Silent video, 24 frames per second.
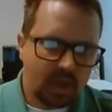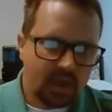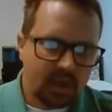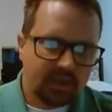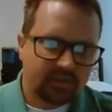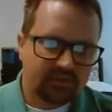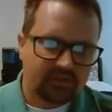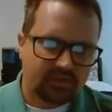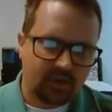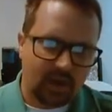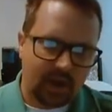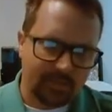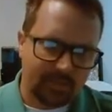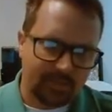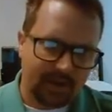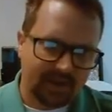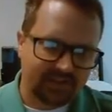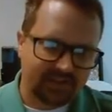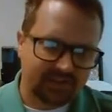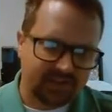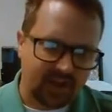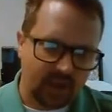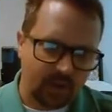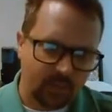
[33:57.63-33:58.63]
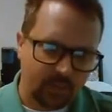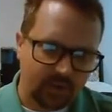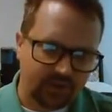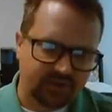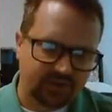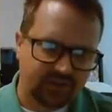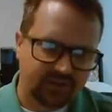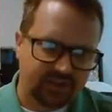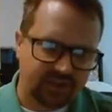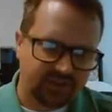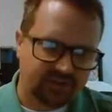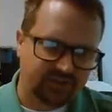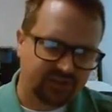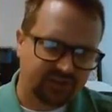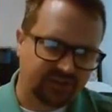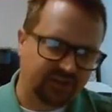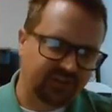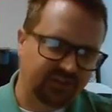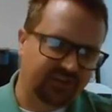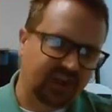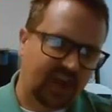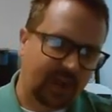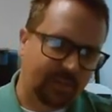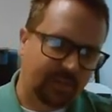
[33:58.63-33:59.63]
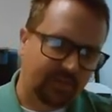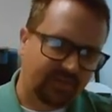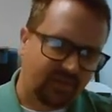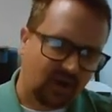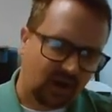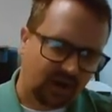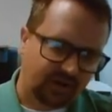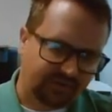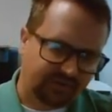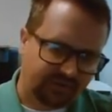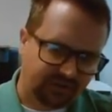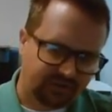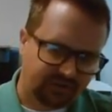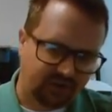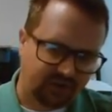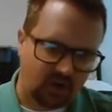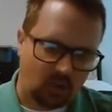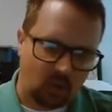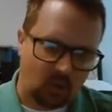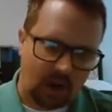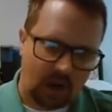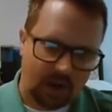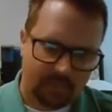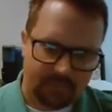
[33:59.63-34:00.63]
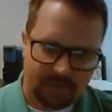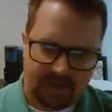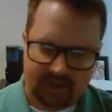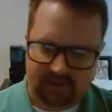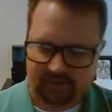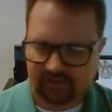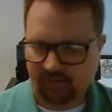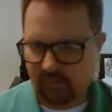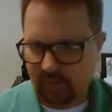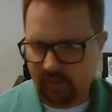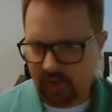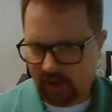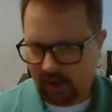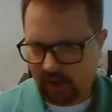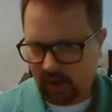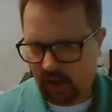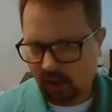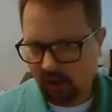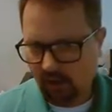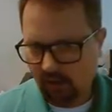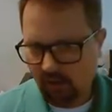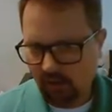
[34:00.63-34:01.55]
So I might say which of these is an example of artificially acquired passive immunity.